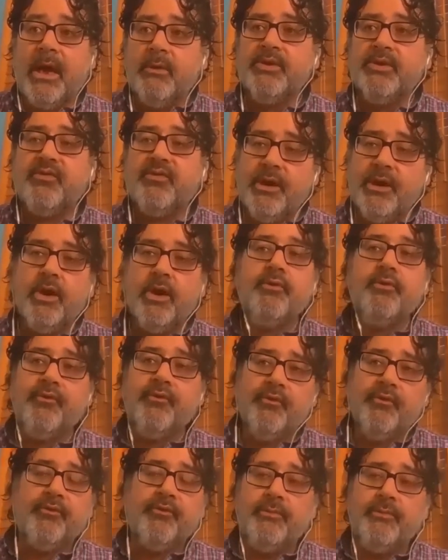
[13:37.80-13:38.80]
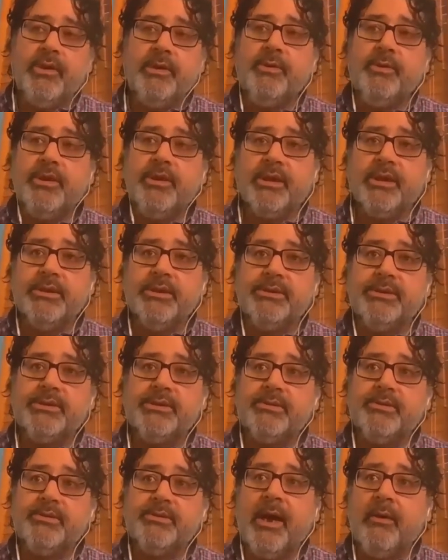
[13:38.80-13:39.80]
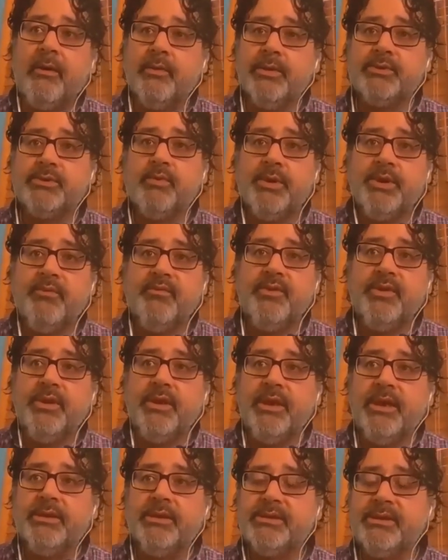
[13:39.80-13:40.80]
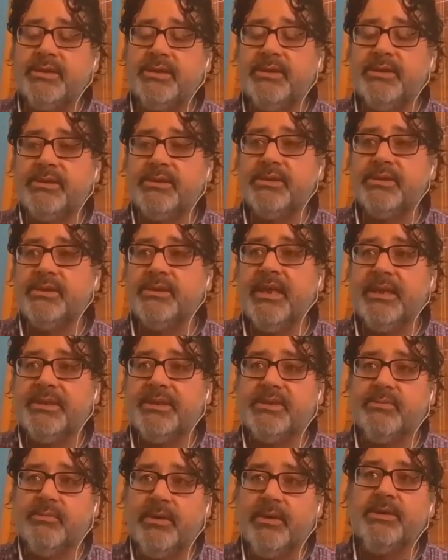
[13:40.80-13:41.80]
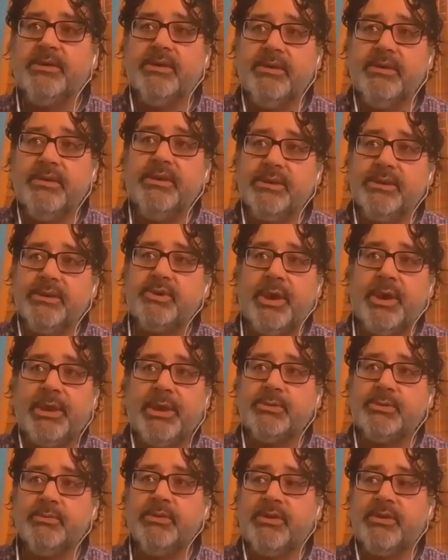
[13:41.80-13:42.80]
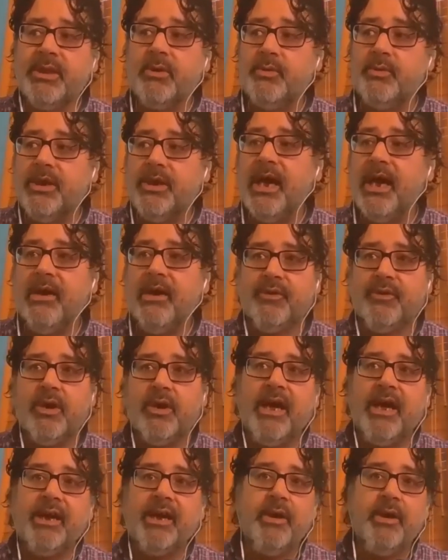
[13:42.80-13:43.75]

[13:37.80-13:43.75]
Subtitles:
that was very hurtful for me, because that was one of the incidences that cemented the estrangement that we have in our